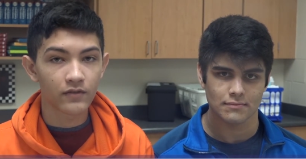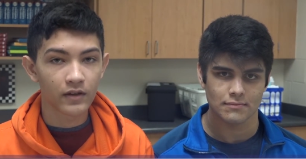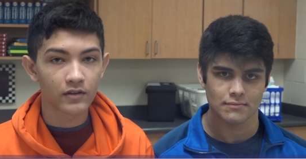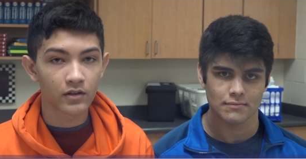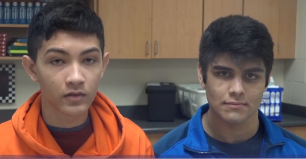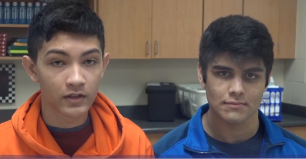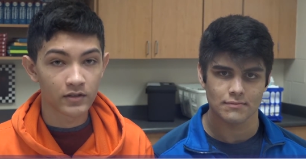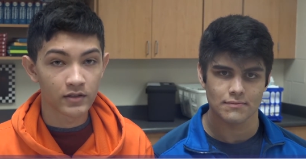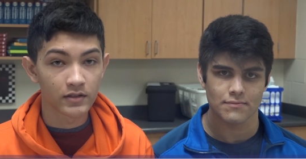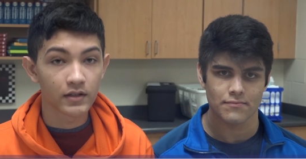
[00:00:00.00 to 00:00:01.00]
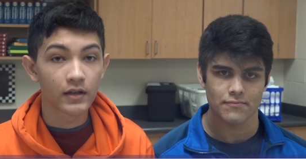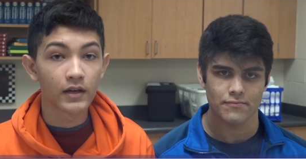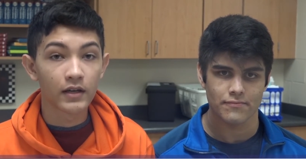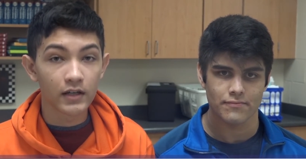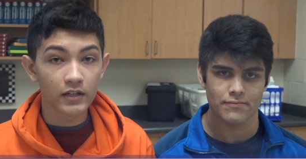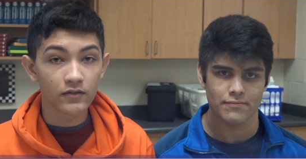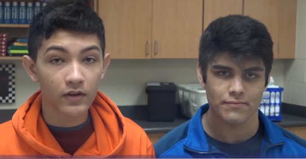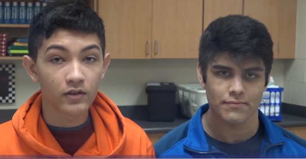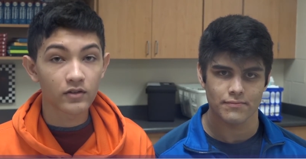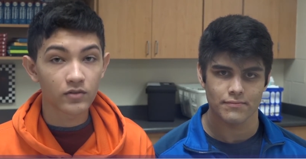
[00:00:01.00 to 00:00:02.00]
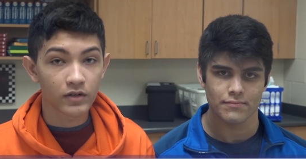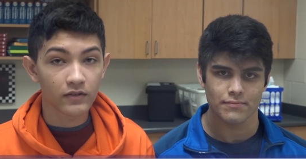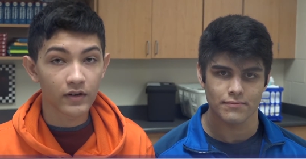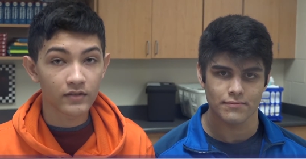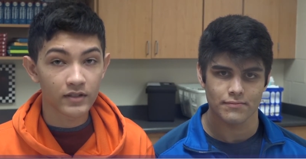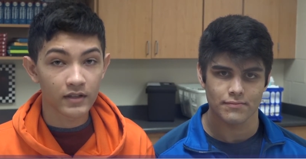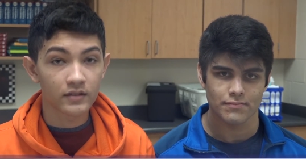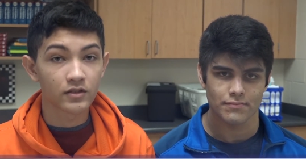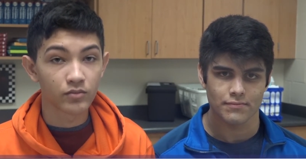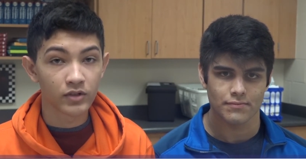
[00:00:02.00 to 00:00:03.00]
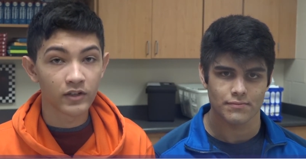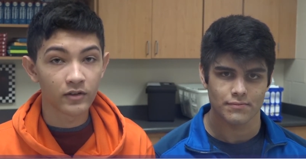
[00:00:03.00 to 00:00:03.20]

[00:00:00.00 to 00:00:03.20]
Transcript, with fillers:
Speaker 1: feather donations. Each feather is 25 cents, so bring